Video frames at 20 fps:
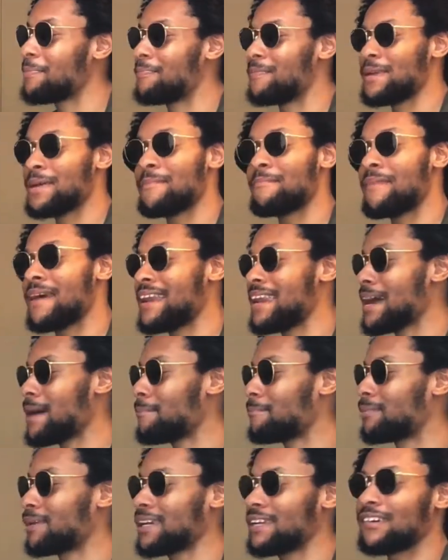You better
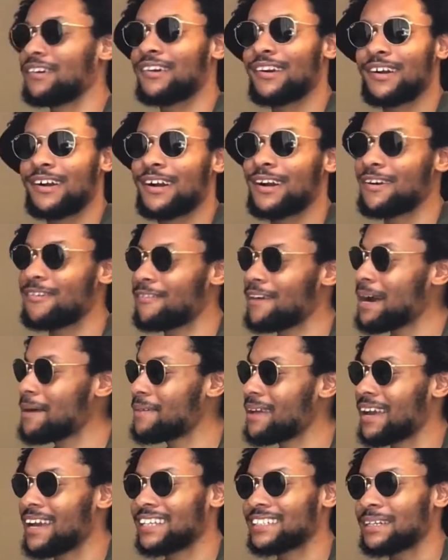bring your girl around
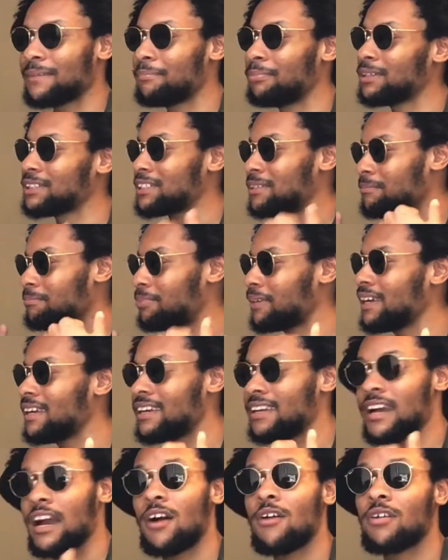me because I'm pushing
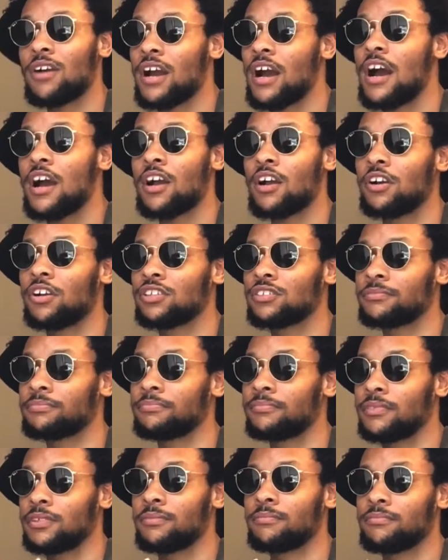P. I don't call girls.
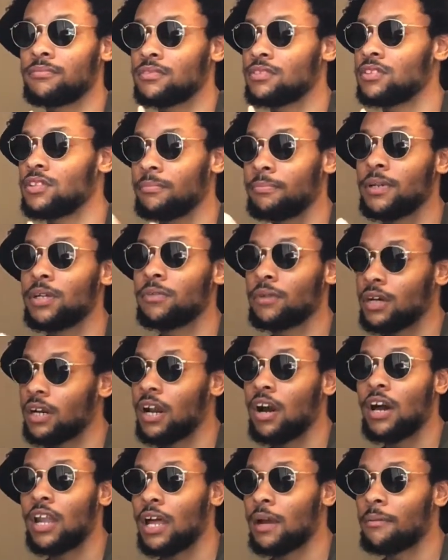The B word,
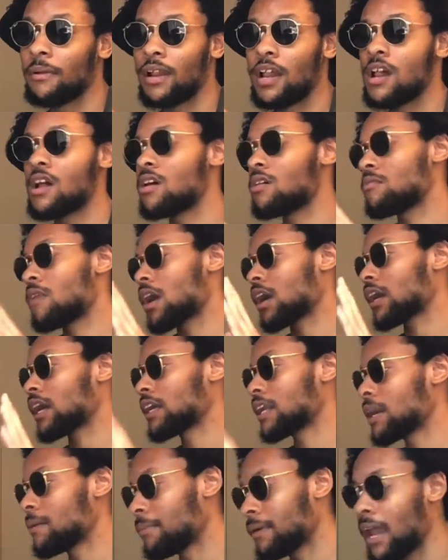all that, but I don't rock
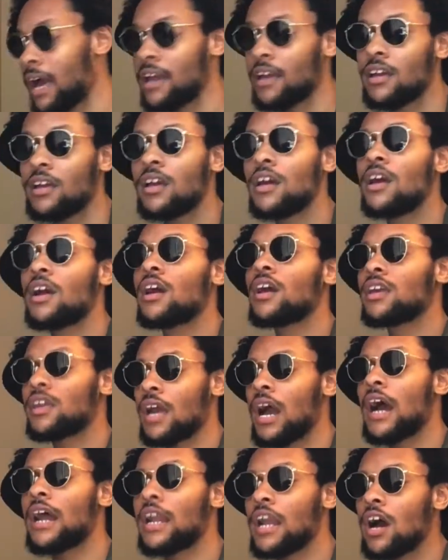like that. But like,
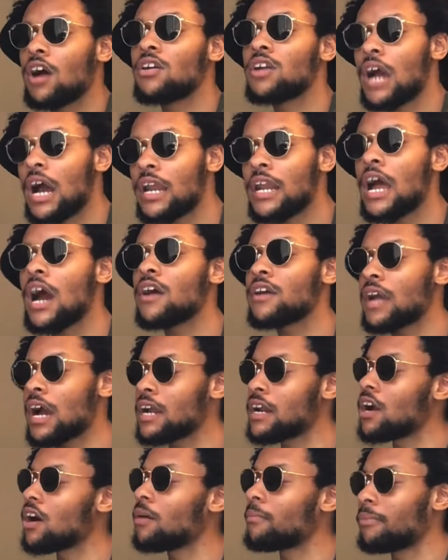y'all
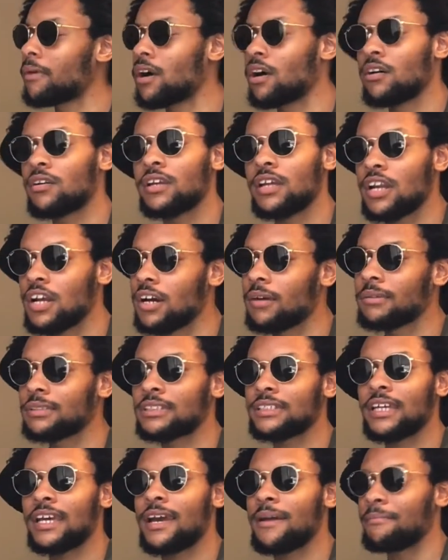know, bro. You know what I'm
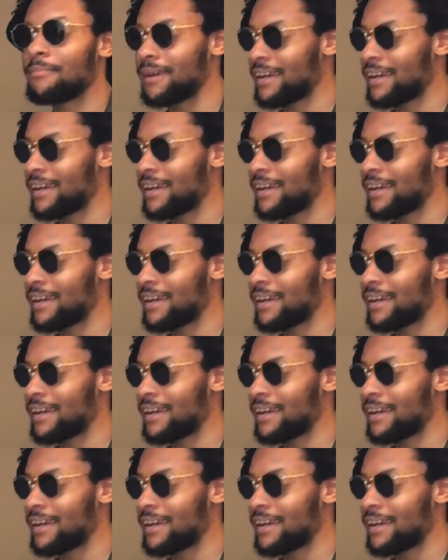saying?